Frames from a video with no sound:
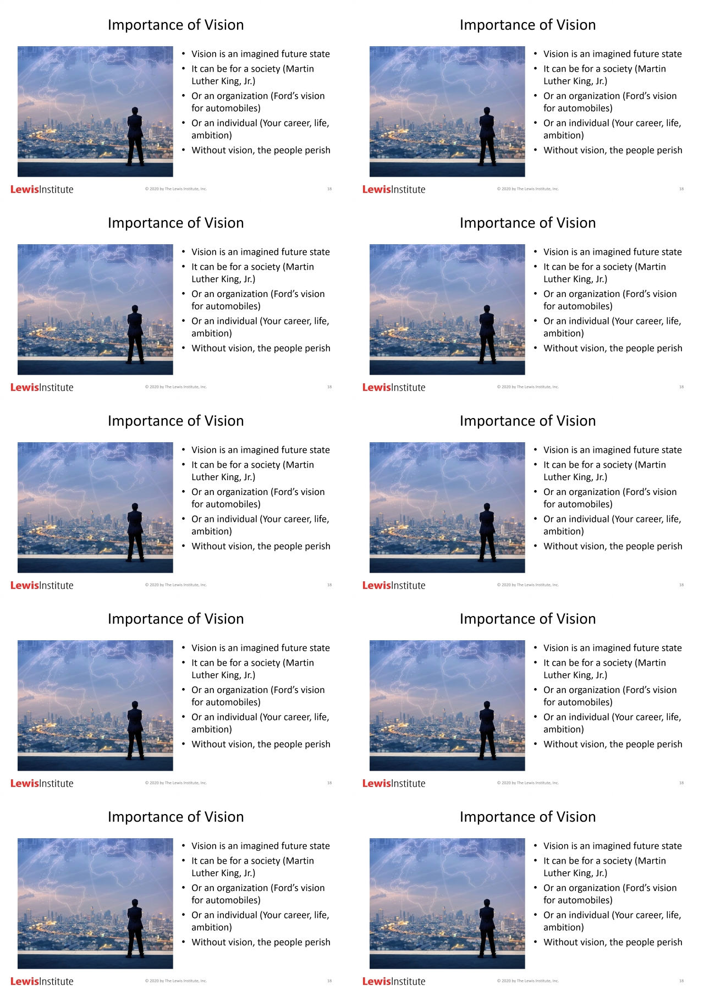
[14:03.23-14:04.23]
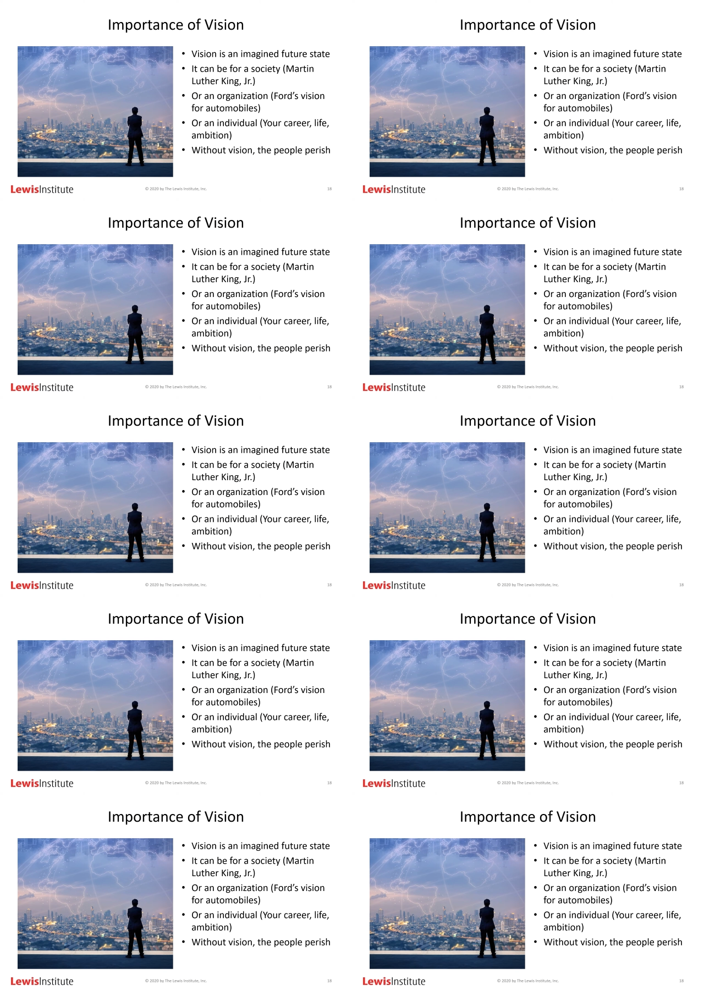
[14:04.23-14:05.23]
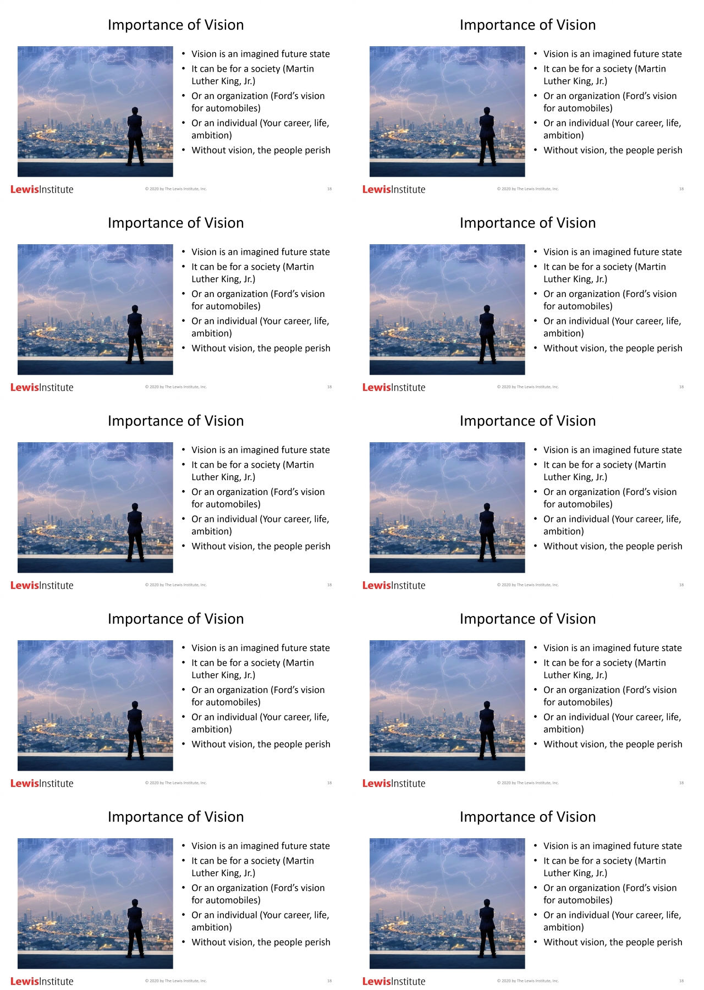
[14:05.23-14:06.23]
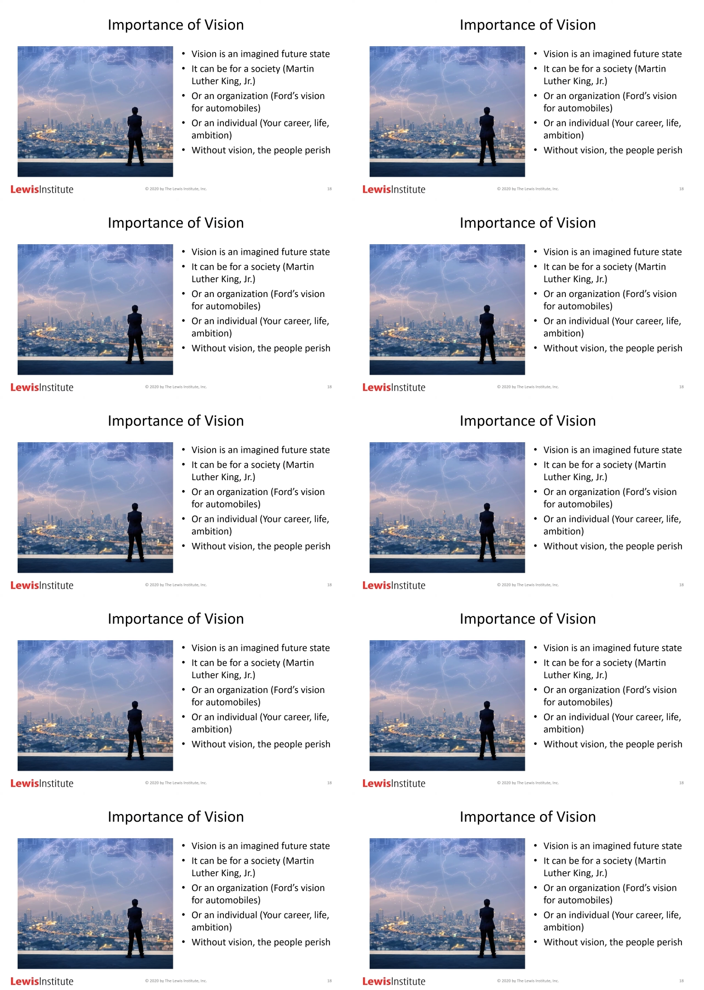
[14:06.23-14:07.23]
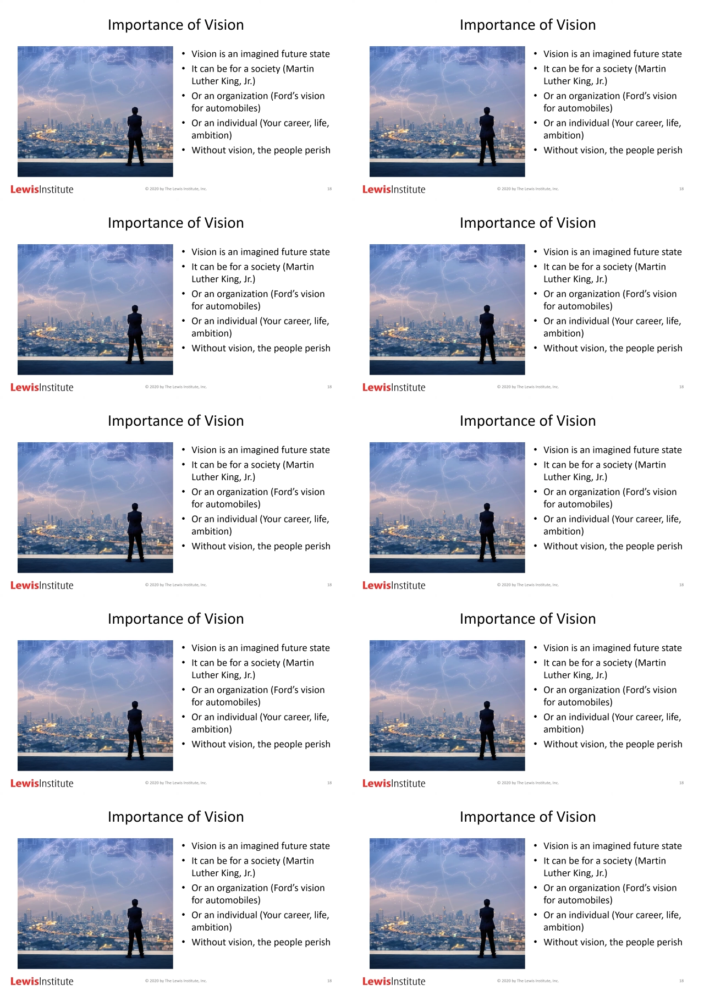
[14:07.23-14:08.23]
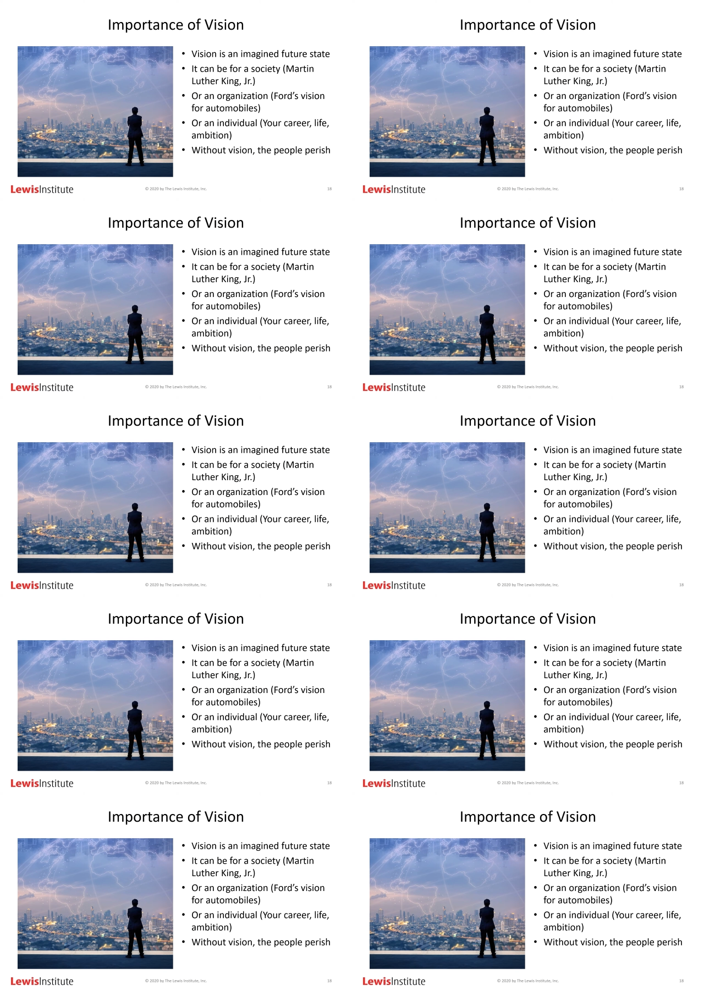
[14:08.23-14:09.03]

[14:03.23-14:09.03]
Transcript: Nobody's mouth can be seen.